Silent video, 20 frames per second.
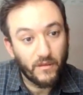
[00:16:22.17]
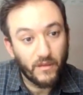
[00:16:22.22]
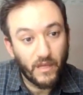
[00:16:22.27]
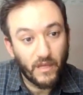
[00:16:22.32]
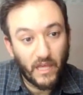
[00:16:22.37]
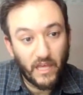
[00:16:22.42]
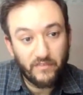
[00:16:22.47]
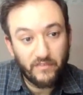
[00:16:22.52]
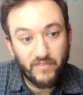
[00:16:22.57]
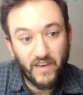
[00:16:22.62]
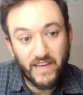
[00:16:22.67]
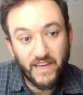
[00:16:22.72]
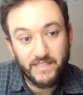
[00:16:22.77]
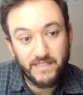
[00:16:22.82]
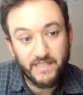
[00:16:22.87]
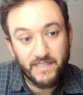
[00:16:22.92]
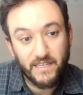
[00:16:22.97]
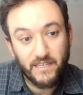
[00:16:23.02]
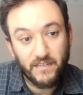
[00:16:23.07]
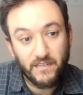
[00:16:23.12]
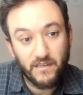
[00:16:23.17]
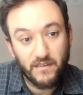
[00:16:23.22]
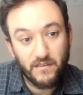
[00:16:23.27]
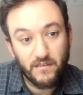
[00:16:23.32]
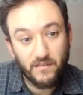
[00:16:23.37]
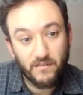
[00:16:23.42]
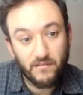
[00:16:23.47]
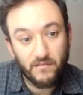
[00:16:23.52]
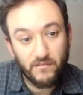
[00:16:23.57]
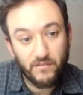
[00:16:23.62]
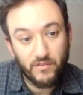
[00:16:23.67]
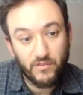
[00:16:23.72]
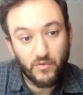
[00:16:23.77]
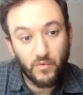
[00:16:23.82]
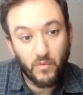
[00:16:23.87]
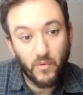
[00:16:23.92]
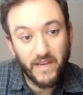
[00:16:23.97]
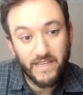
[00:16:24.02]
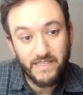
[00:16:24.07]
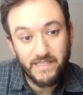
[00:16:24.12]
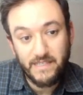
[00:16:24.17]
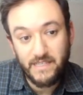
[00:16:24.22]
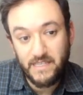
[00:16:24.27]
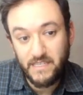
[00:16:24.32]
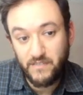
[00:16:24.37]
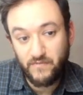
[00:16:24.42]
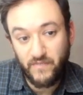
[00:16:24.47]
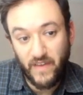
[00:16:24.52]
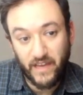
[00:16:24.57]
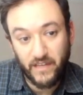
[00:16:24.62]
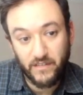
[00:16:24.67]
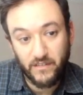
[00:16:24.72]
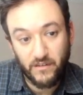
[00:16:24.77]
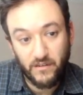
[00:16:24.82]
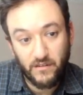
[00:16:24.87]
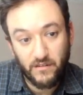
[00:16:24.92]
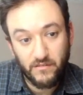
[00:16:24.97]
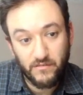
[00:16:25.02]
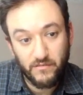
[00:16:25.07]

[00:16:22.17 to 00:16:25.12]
if I did twice this vector,